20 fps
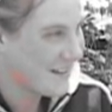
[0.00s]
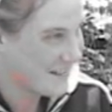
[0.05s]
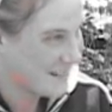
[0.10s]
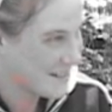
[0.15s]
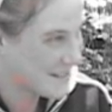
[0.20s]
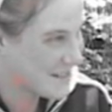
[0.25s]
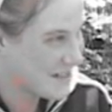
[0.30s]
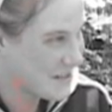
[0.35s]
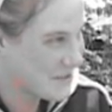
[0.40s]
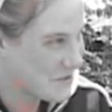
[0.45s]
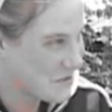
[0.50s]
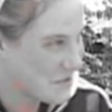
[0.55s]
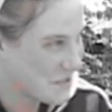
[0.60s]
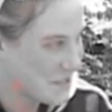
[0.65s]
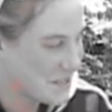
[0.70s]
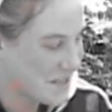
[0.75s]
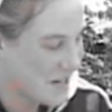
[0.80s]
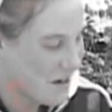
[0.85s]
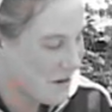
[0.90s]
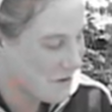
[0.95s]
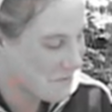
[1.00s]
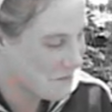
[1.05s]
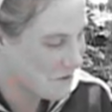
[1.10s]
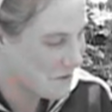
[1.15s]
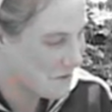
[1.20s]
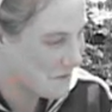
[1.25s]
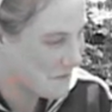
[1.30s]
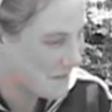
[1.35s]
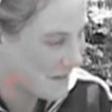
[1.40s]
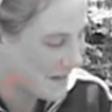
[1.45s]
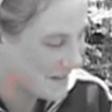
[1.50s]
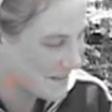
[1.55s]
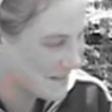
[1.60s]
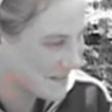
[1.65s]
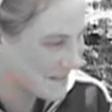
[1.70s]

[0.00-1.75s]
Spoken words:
That sounds really terrible, but